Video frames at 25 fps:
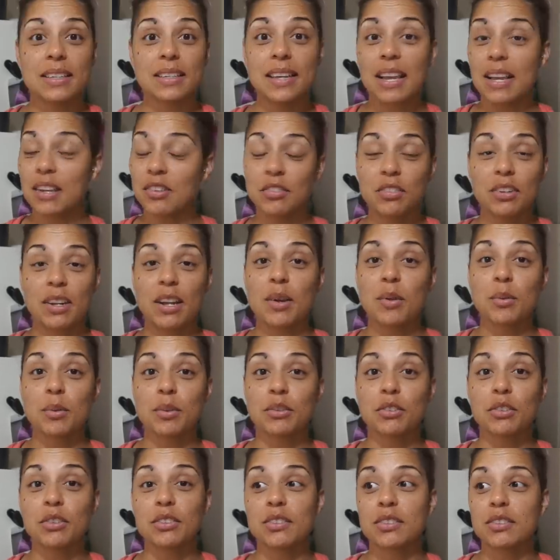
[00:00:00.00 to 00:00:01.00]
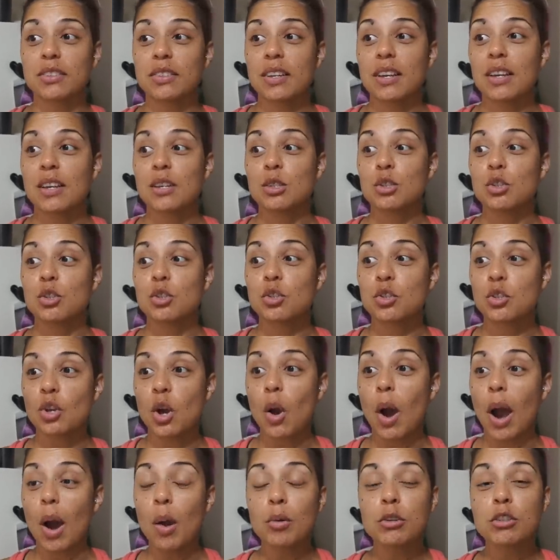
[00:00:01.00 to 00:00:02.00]
Yesterday was just so,
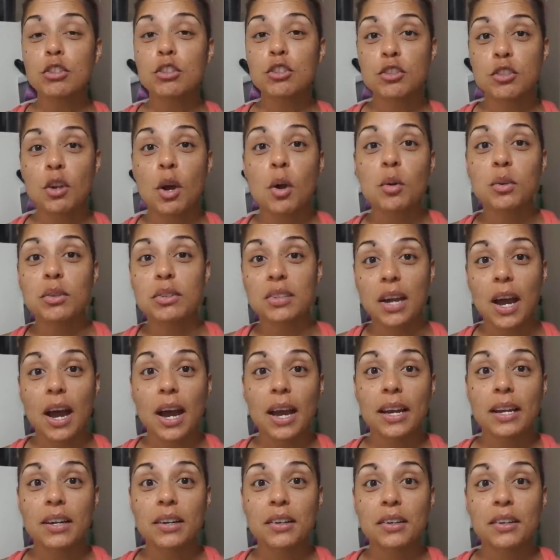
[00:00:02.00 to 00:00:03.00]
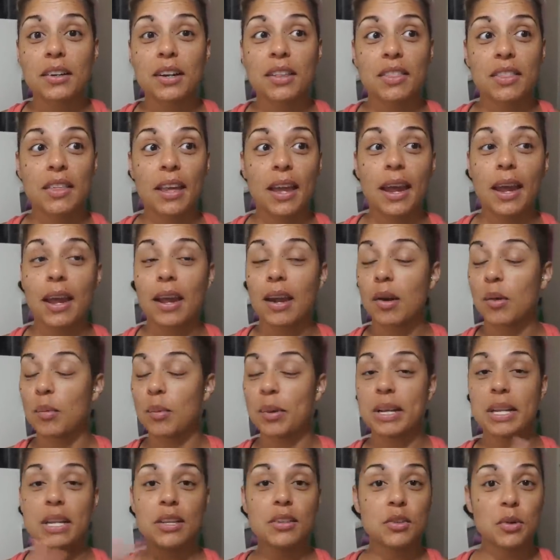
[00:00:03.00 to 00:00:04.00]
I was so tired that
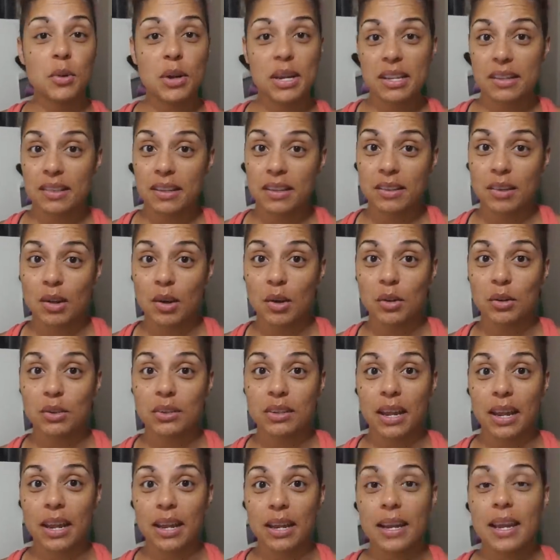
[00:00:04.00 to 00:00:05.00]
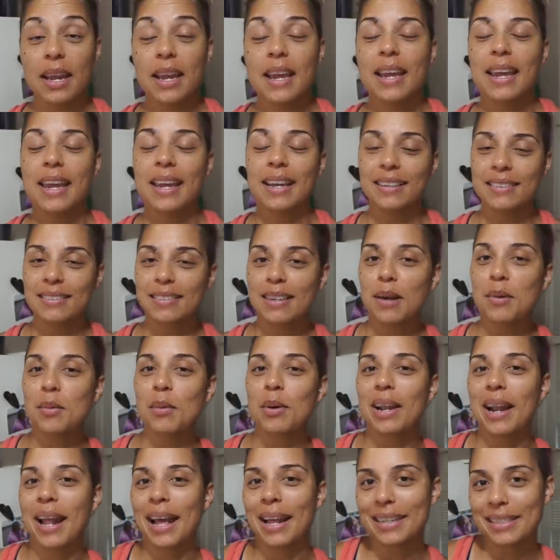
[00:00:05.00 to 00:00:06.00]
we didn't do anything the whole day except
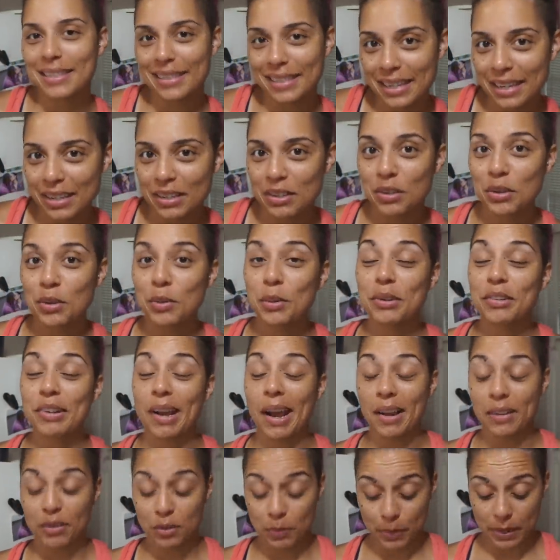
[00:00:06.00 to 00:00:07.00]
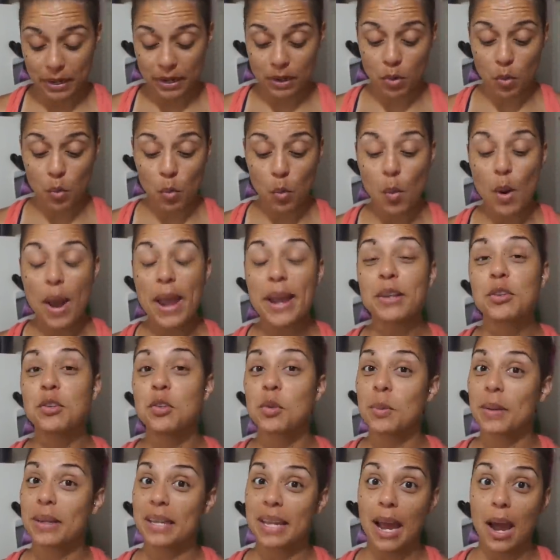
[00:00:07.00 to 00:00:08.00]
what I did do, which I spent way
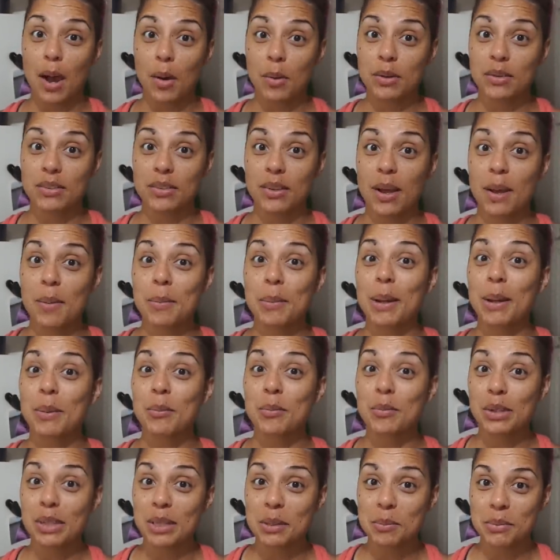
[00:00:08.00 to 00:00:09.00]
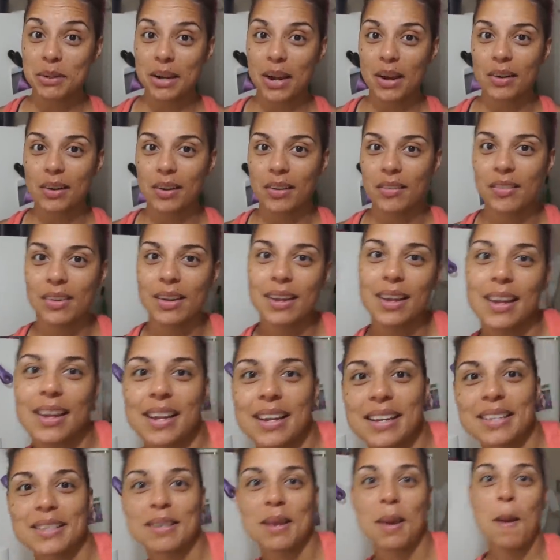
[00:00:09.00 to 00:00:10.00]
too many hours on, but I'm really proud of it,
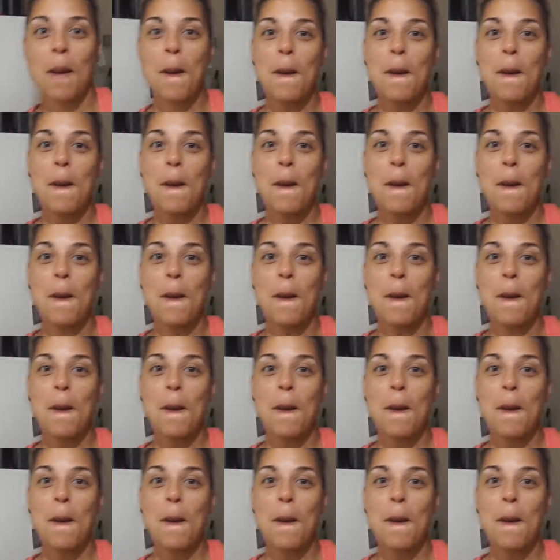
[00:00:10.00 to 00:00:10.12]
is